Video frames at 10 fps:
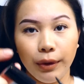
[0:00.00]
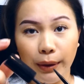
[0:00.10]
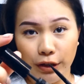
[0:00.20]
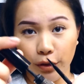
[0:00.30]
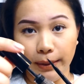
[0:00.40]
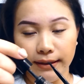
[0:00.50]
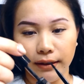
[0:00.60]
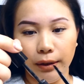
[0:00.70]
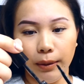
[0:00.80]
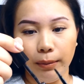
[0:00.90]
Okay, so
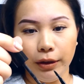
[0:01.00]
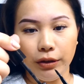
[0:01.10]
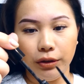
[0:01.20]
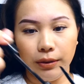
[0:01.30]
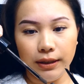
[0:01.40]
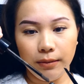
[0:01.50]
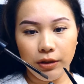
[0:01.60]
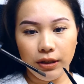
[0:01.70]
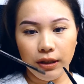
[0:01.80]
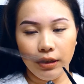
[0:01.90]
basically what I'm gonna do is I'm
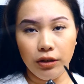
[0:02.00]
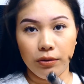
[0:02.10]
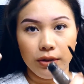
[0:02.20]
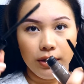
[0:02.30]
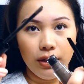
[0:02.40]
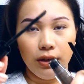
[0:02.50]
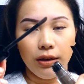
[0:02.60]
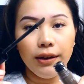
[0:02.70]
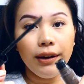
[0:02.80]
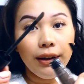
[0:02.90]
just gonna use
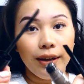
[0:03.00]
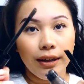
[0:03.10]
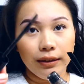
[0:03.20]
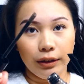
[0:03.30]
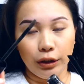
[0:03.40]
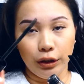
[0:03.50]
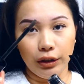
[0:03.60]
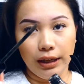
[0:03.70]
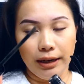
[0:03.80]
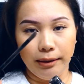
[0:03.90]
the
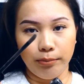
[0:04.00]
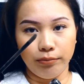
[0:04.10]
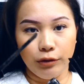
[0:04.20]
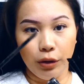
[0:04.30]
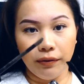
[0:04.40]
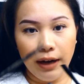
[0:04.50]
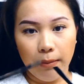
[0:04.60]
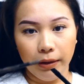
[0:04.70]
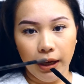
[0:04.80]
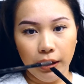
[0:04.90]
little doe foot
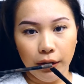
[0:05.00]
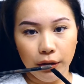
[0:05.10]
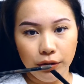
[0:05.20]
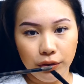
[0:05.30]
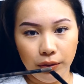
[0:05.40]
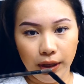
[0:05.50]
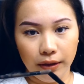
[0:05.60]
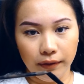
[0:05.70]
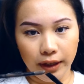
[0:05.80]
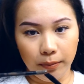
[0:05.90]
applicator to kind
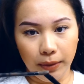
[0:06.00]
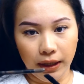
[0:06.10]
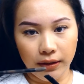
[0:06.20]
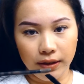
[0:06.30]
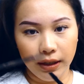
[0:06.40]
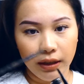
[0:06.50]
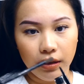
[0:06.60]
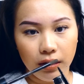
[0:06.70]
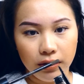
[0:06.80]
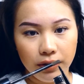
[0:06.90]
of like paint
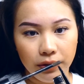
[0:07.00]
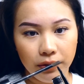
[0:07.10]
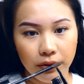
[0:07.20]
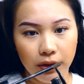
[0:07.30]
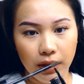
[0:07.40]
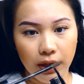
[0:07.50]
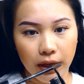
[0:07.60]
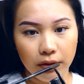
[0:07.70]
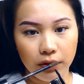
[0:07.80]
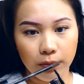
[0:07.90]
it onto the
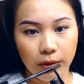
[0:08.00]
angled